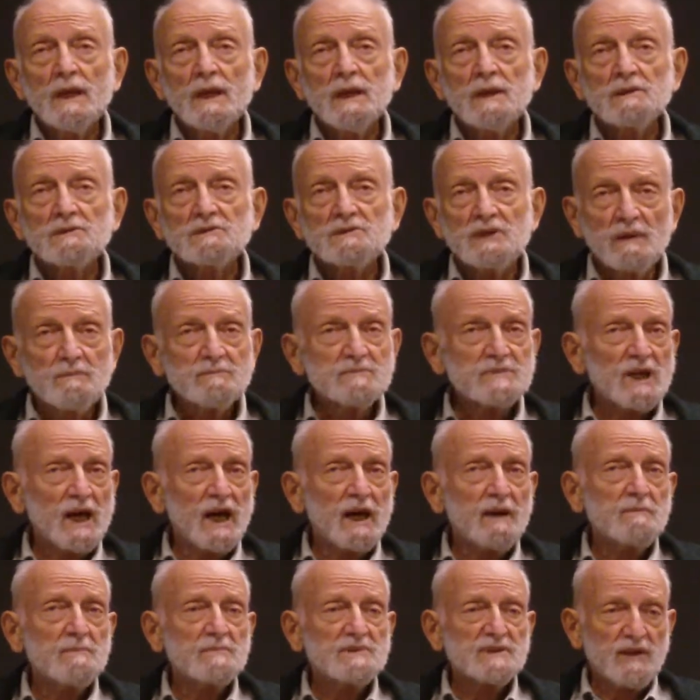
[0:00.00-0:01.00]

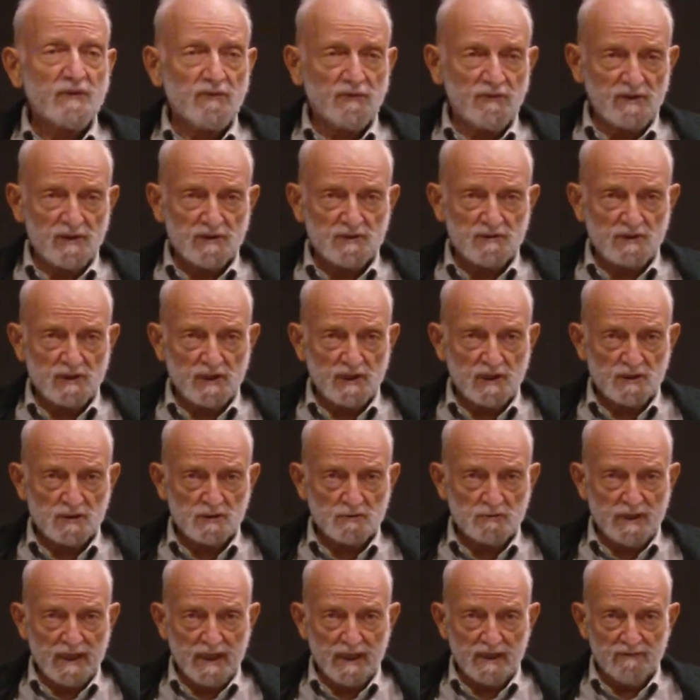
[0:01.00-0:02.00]
Sometimes ethnicity is
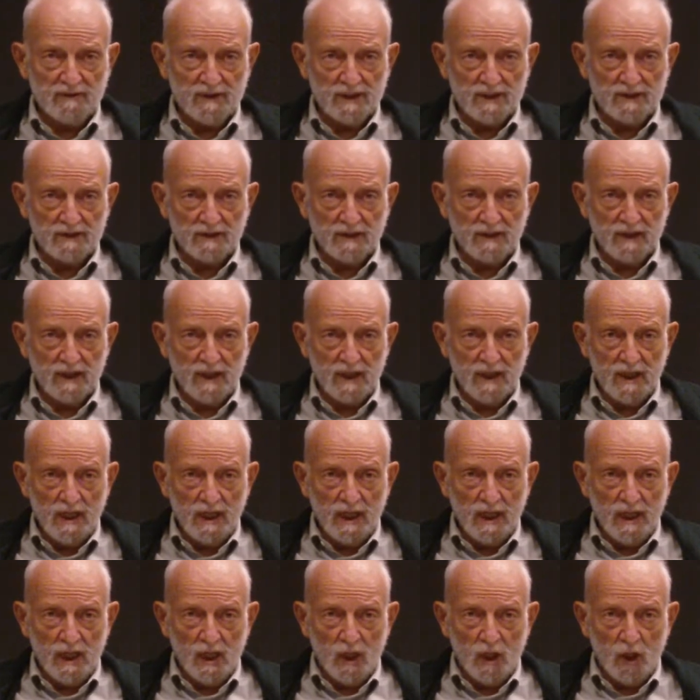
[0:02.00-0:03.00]
relevant,
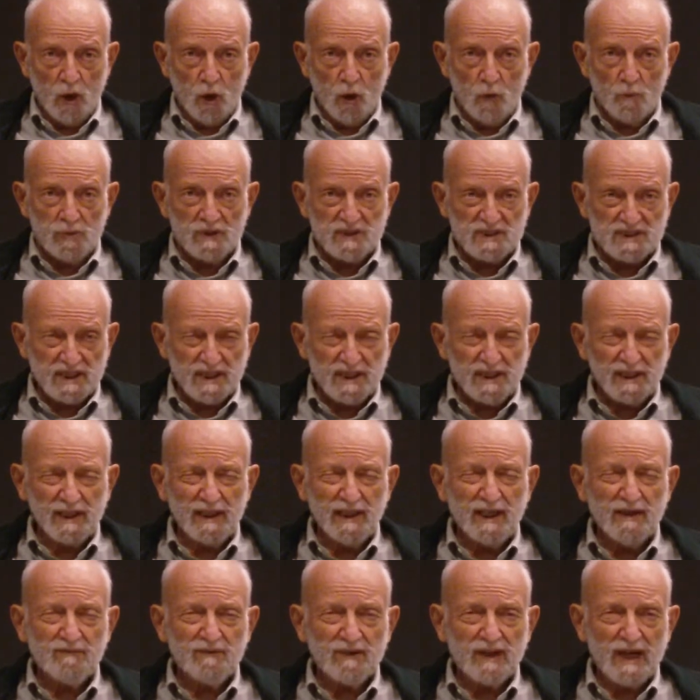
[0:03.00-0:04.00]

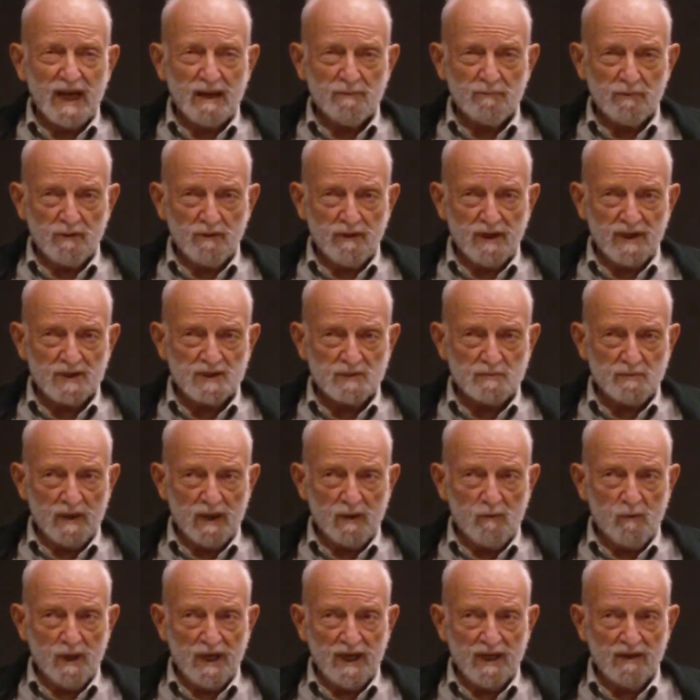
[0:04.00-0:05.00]
particularly if it operates by
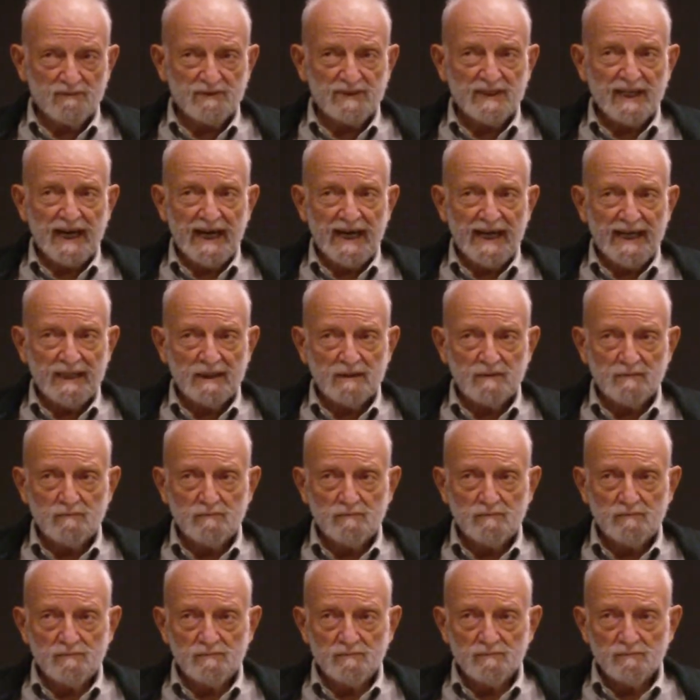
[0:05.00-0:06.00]
way of diet
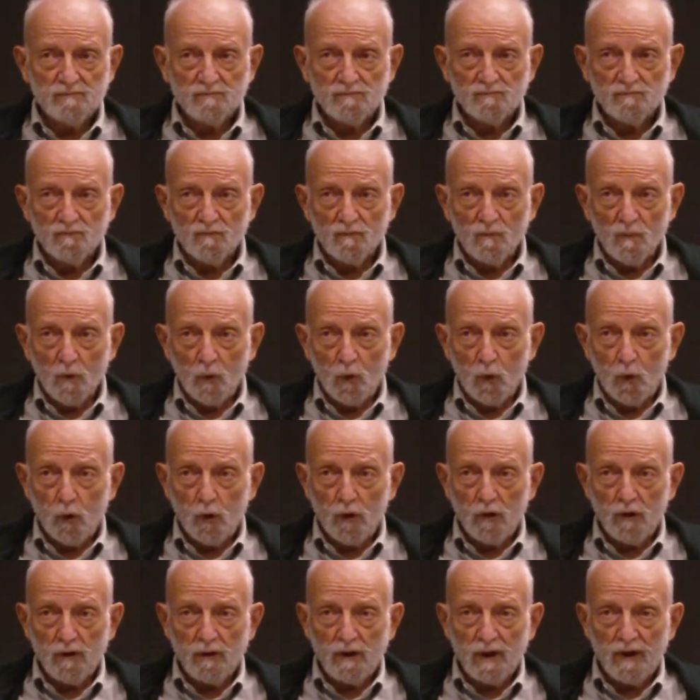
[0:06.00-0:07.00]

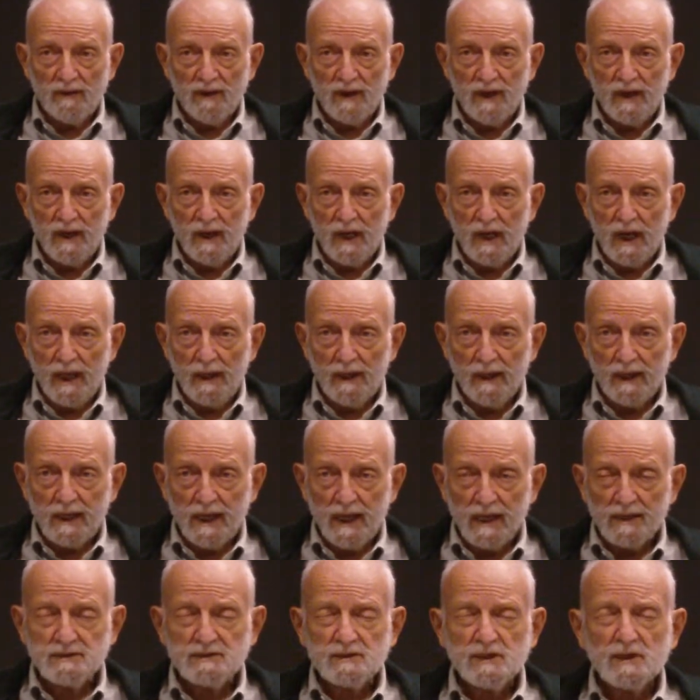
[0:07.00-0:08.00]
or other
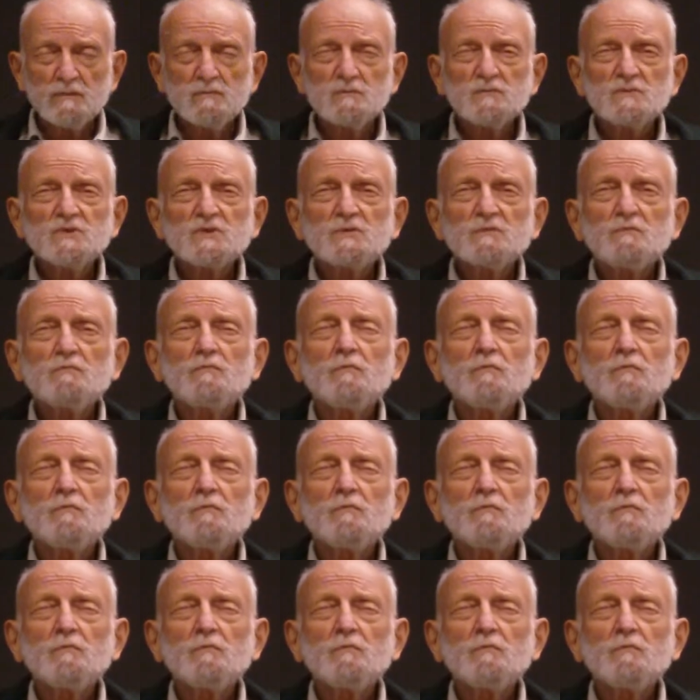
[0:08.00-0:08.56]
customs.